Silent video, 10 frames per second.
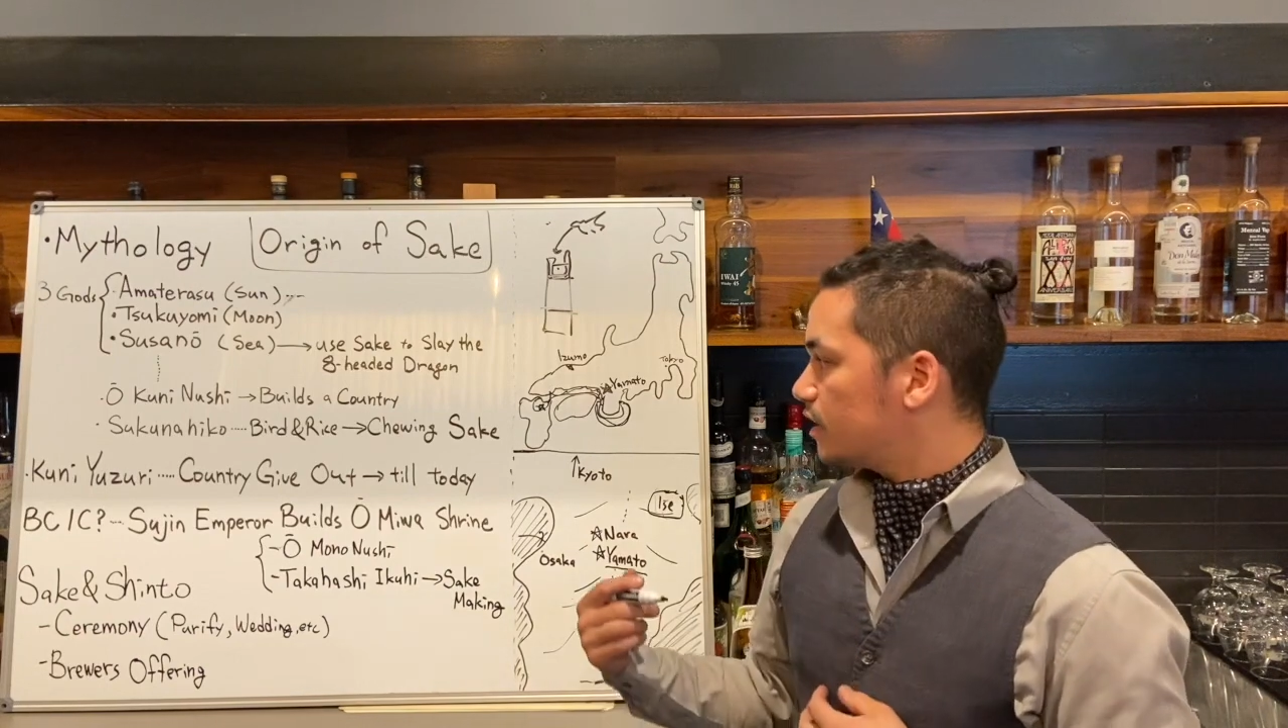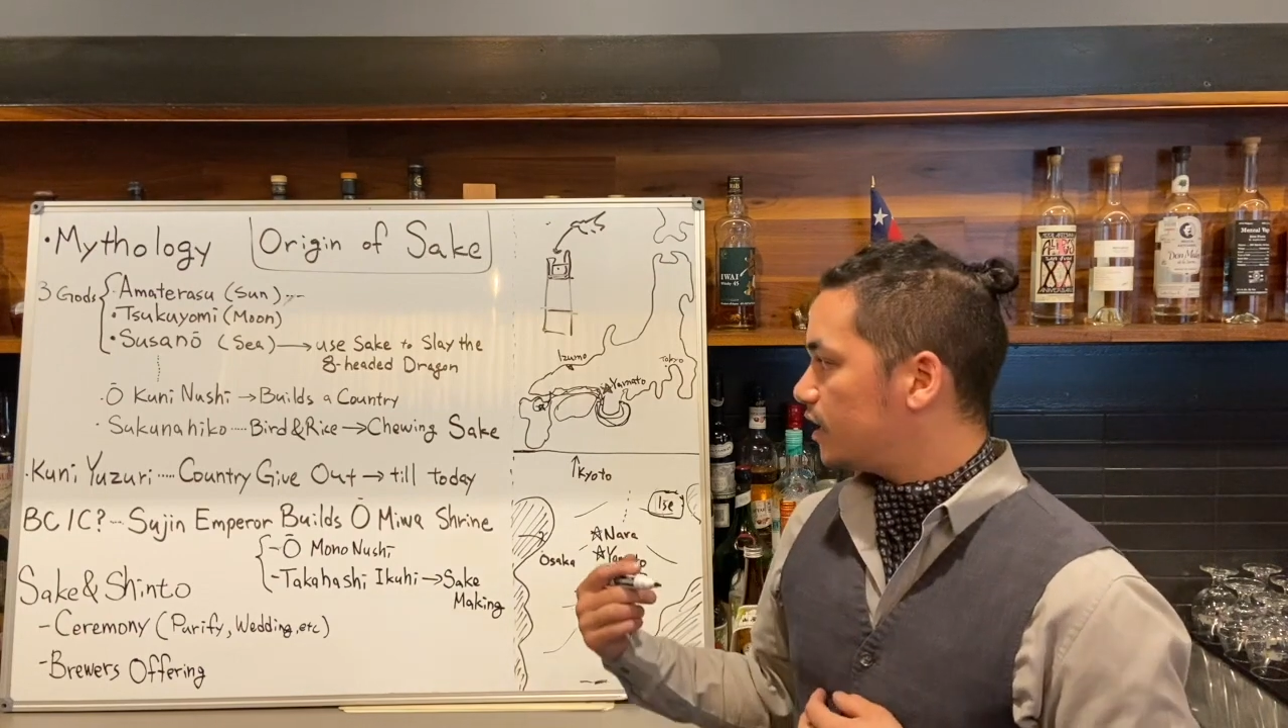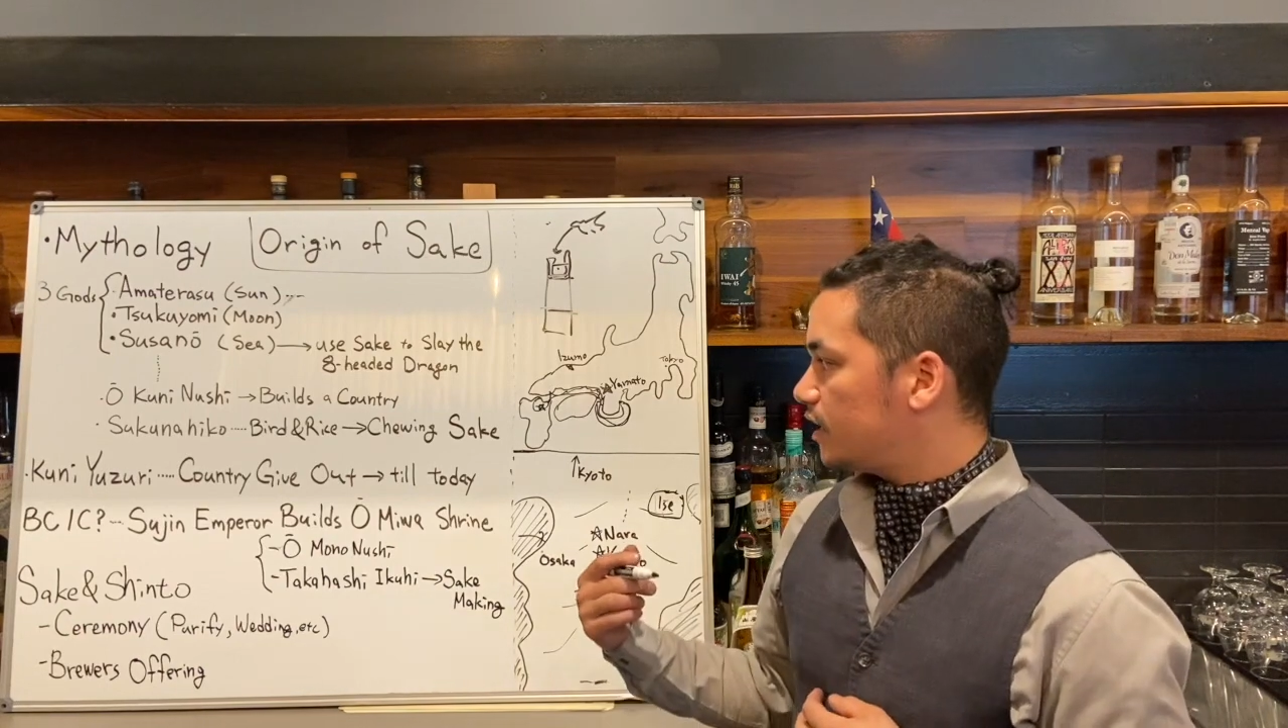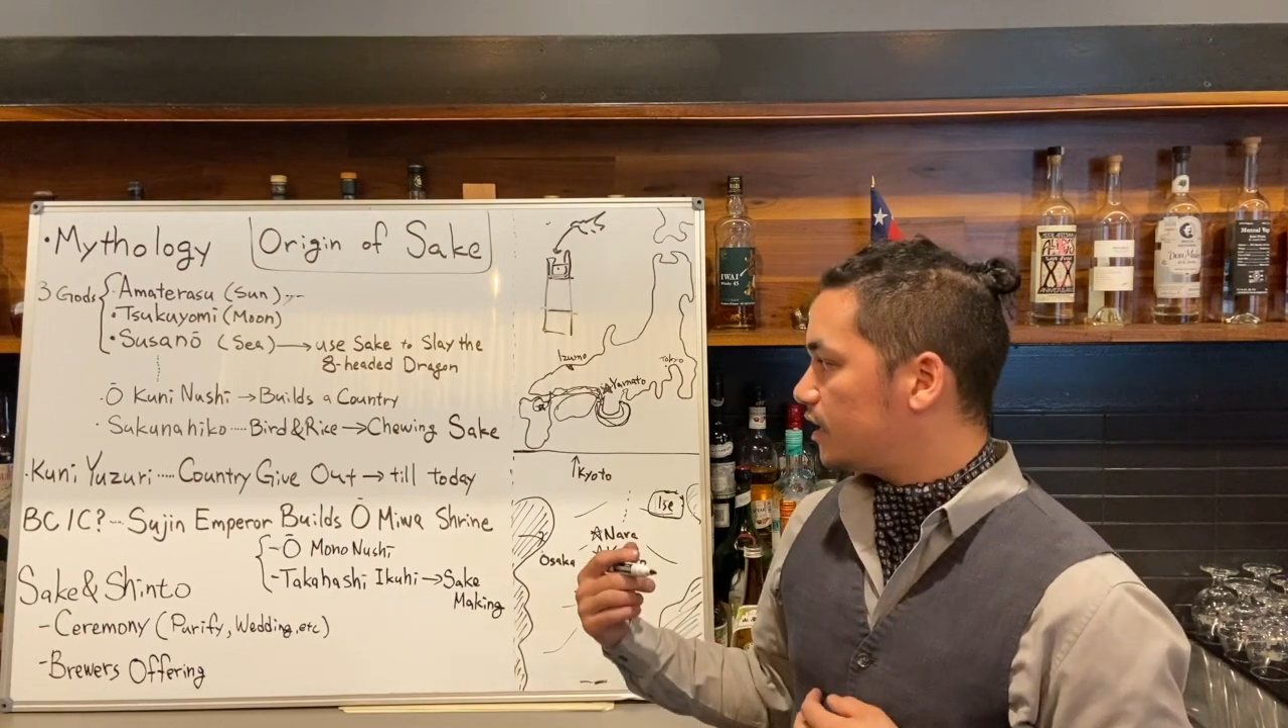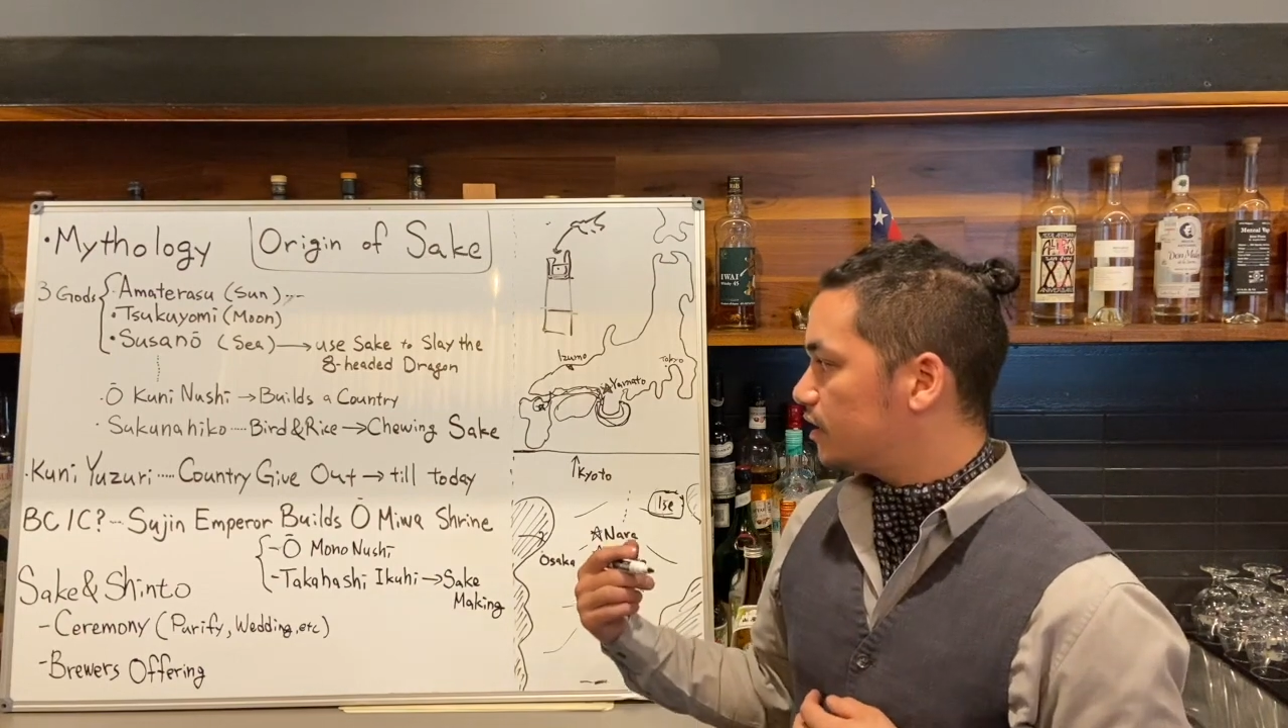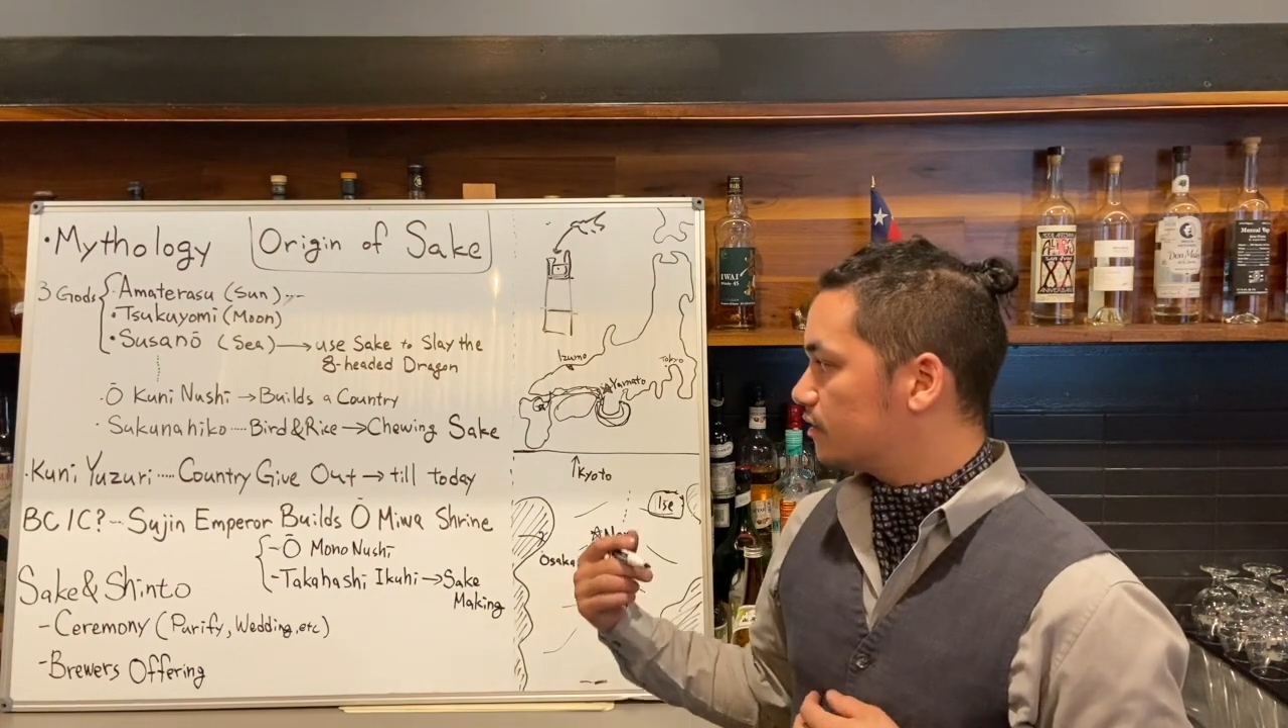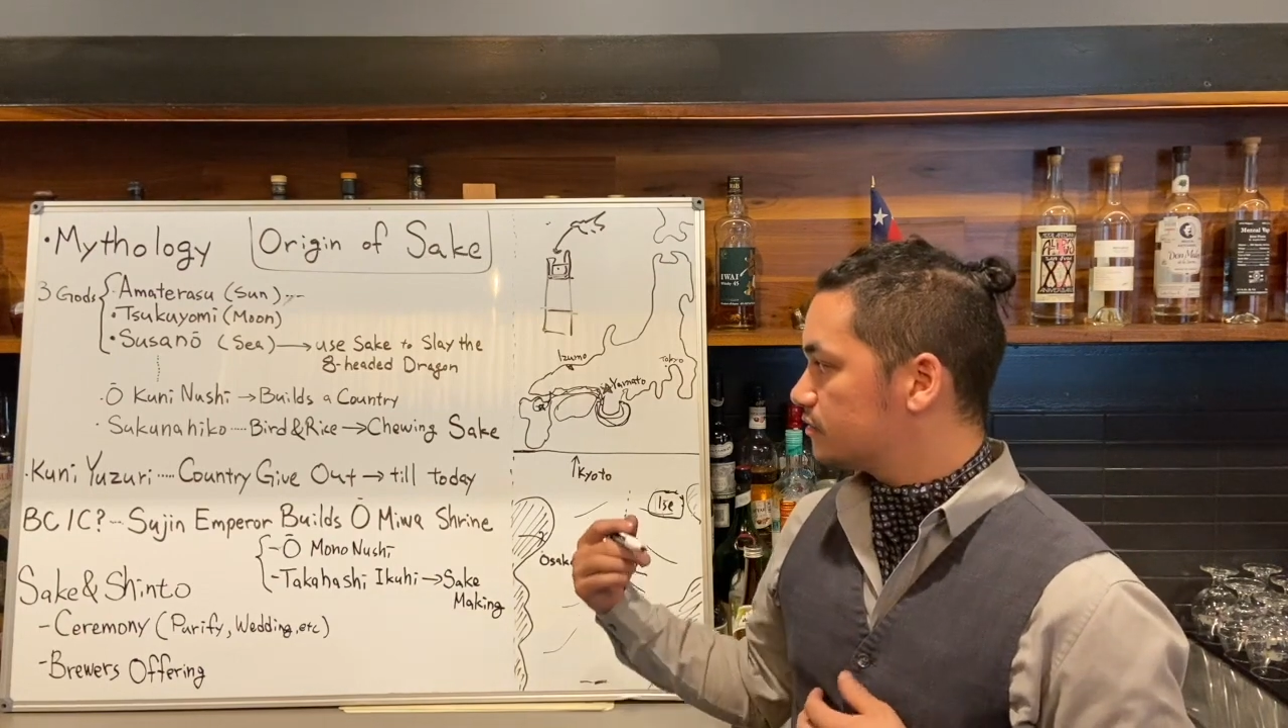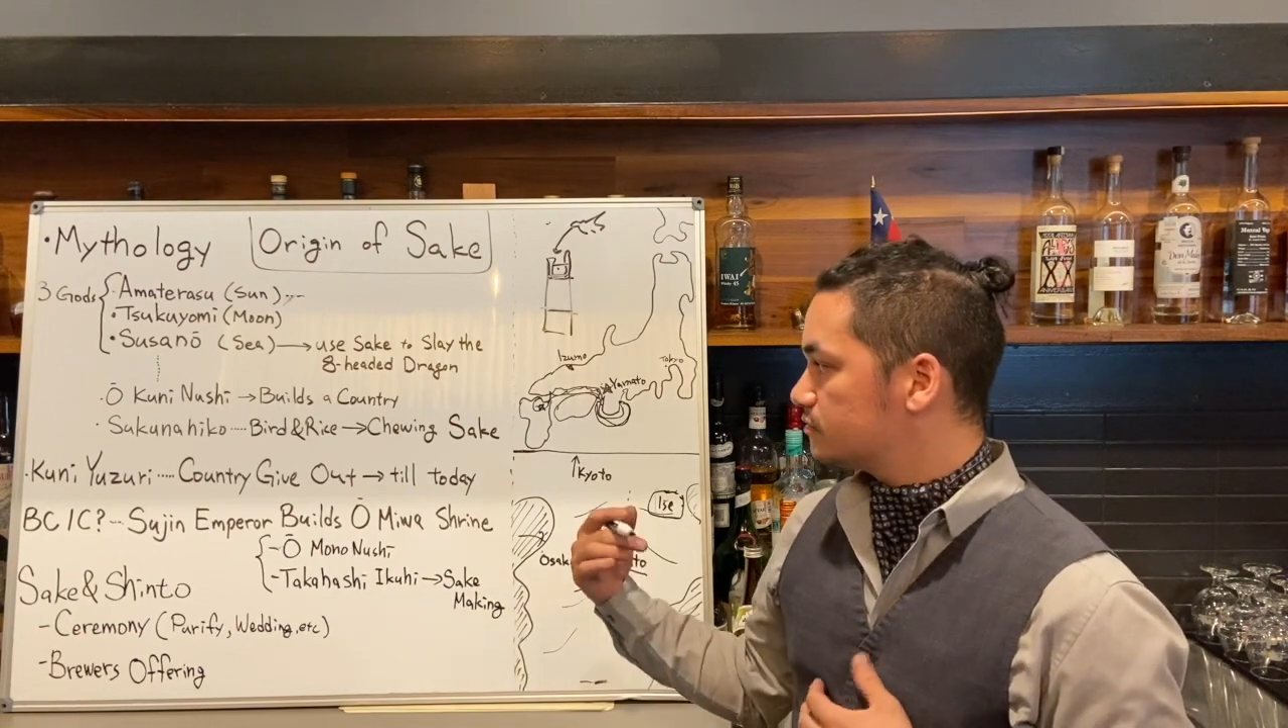And